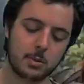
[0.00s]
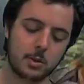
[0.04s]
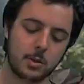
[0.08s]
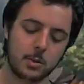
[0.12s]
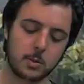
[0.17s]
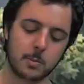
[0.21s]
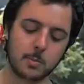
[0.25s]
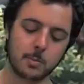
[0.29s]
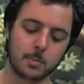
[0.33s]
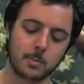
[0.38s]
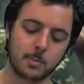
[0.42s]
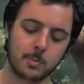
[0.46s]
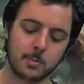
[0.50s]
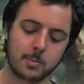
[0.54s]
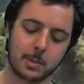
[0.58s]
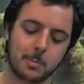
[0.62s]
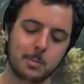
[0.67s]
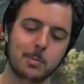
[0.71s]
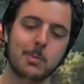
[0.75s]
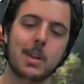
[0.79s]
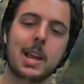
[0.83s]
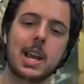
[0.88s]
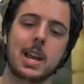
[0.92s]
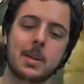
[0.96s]
Boom. I think
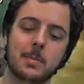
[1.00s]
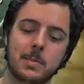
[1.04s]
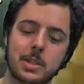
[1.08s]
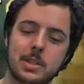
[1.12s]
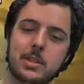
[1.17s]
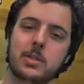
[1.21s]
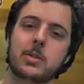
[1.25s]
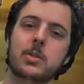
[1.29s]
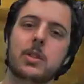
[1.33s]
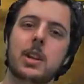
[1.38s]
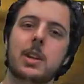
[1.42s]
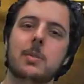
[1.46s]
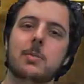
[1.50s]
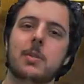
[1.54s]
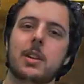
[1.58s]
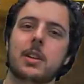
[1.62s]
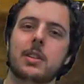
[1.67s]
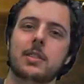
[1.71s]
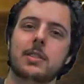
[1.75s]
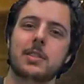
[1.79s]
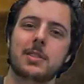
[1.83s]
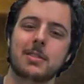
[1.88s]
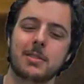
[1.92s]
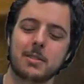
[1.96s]
BAM is
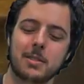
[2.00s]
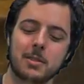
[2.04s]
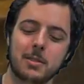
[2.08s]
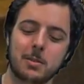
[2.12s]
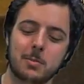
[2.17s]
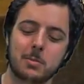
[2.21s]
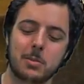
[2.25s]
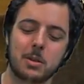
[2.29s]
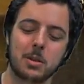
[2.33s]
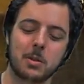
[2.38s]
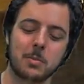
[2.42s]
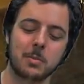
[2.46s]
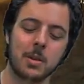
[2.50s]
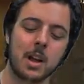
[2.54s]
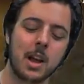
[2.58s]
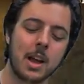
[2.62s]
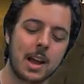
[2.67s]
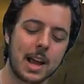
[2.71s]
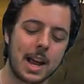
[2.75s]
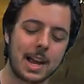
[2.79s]
trademarked, so I'll go with boom.